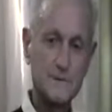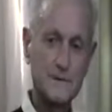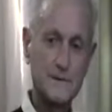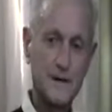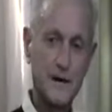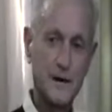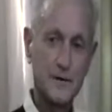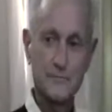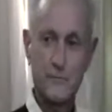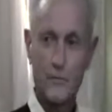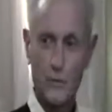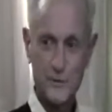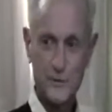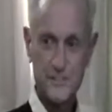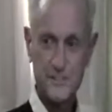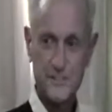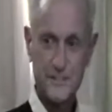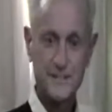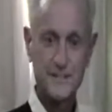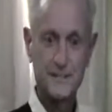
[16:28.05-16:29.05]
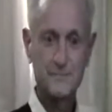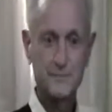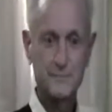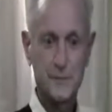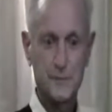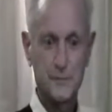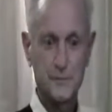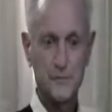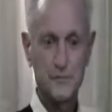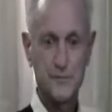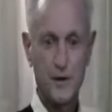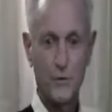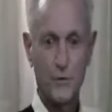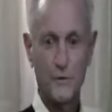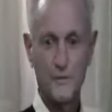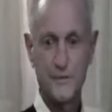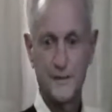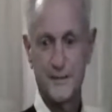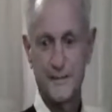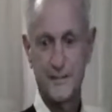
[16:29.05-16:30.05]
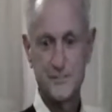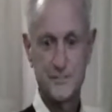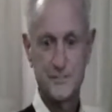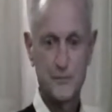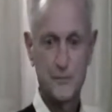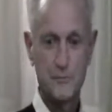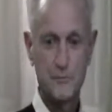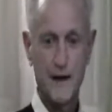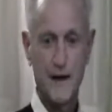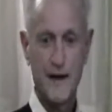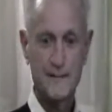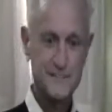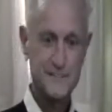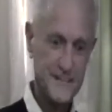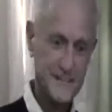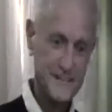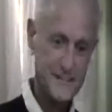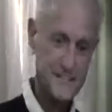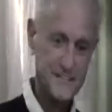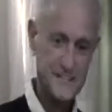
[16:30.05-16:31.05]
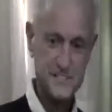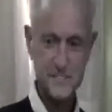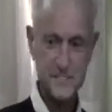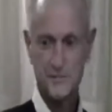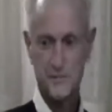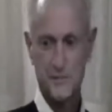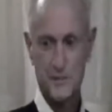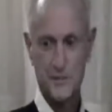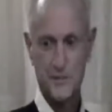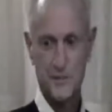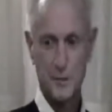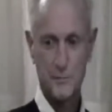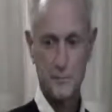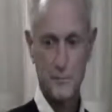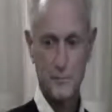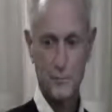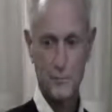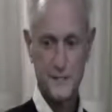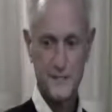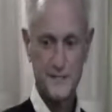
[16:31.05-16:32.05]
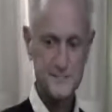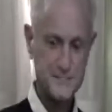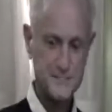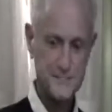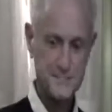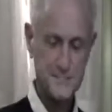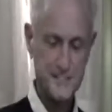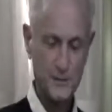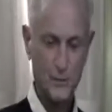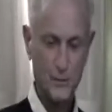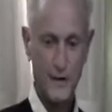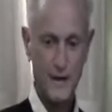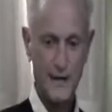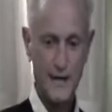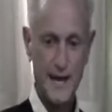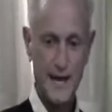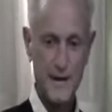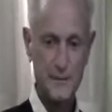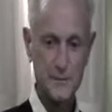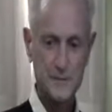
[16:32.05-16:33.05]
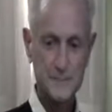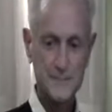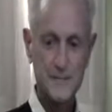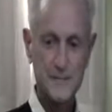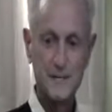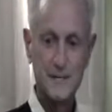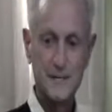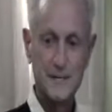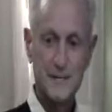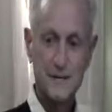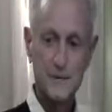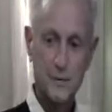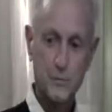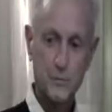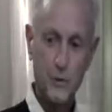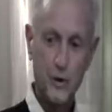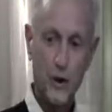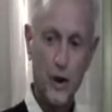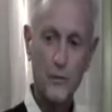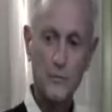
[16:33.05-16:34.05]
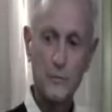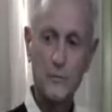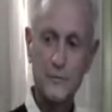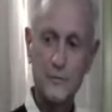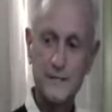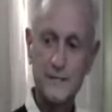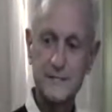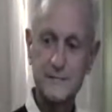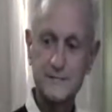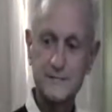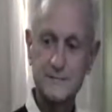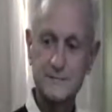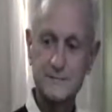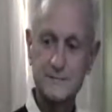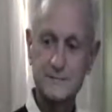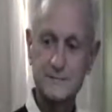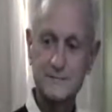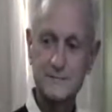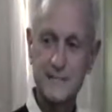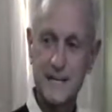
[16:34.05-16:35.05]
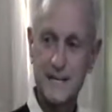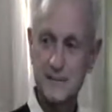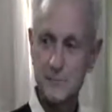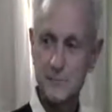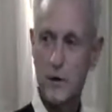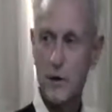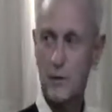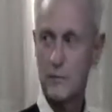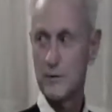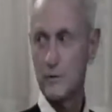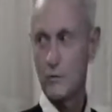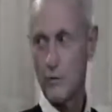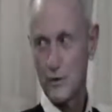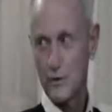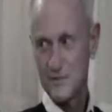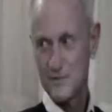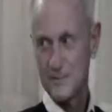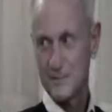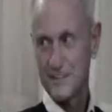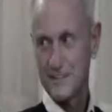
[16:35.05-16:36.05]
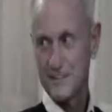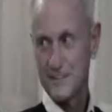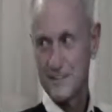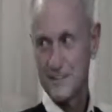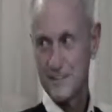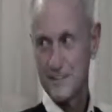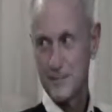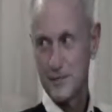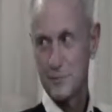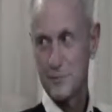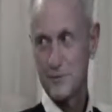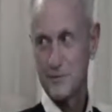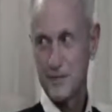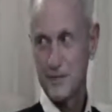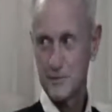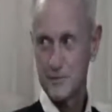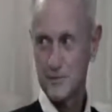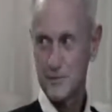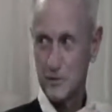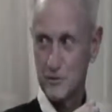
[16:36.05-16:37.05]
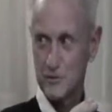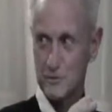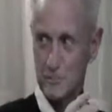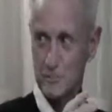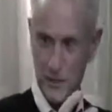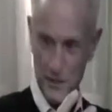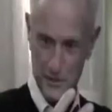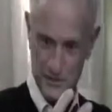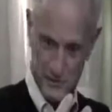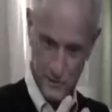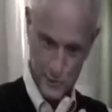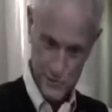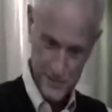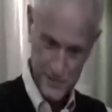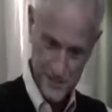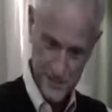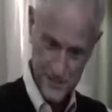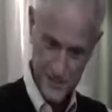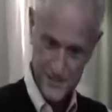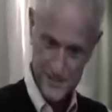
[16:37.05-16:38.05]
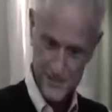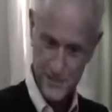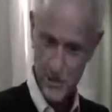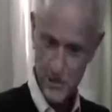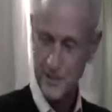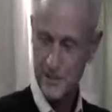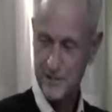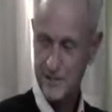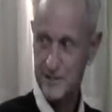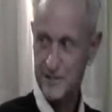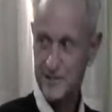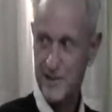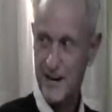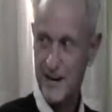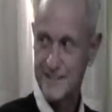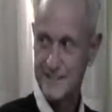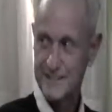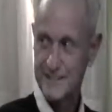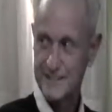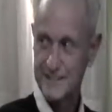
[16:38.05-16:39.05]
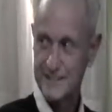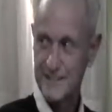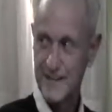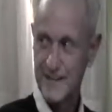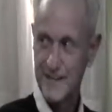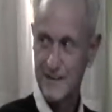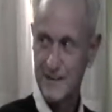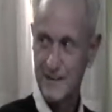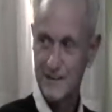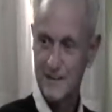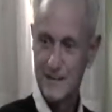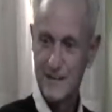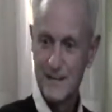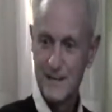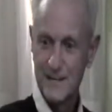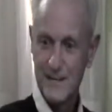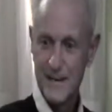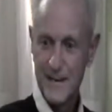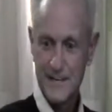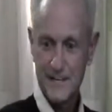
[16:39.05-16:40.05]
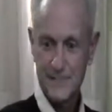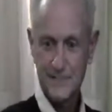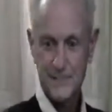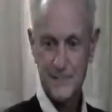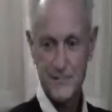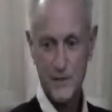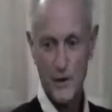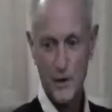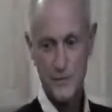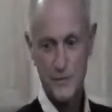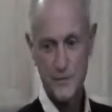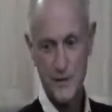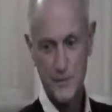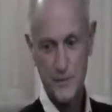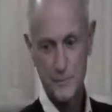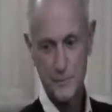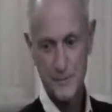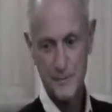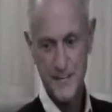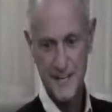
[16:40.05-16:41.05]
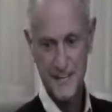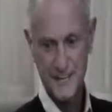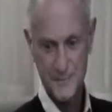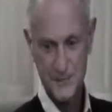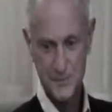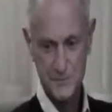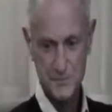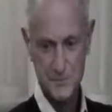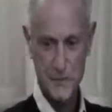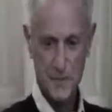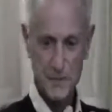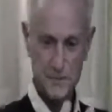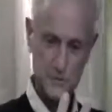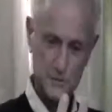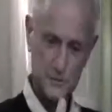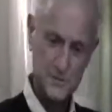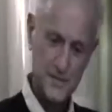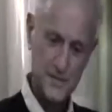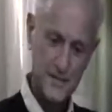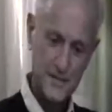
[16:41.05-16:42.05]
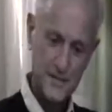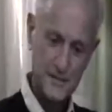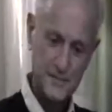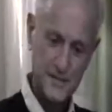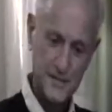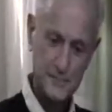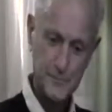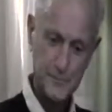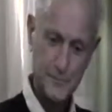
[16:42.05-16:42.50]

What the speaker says: unfortunately people are told when they injure their back, take it easy for a couple of weeks and see what happens. The problem is that's probably the worst thing they can do, because those muscles then start contracting down, and if you start trying to protect those muscles, they